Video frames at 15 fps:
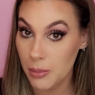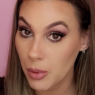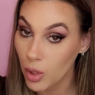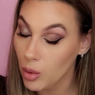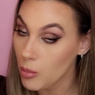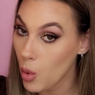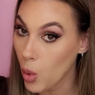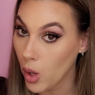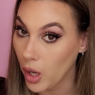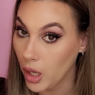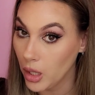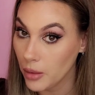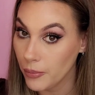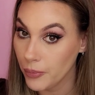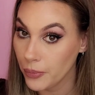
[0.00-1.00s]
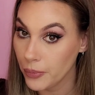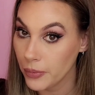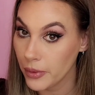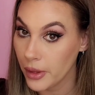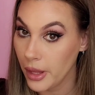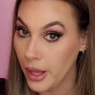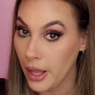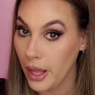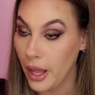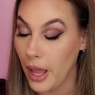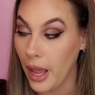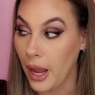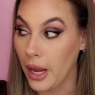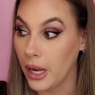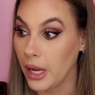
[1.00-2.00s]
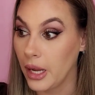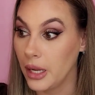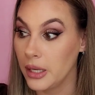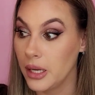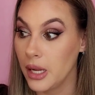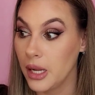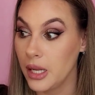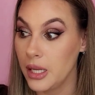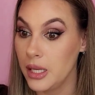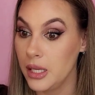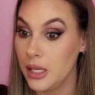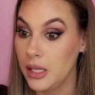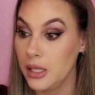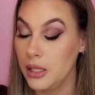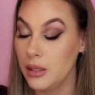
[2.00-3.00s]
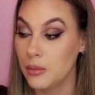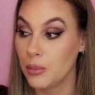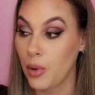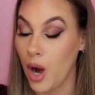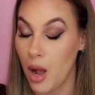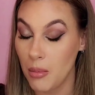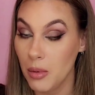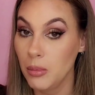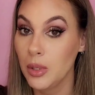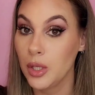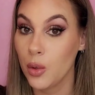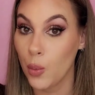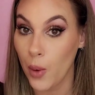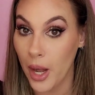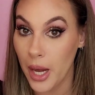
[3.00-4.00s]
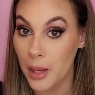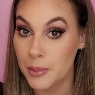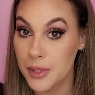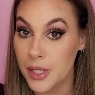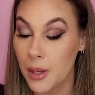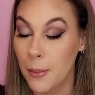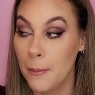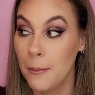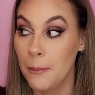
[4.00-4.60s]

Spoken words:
people or more, and he probably raped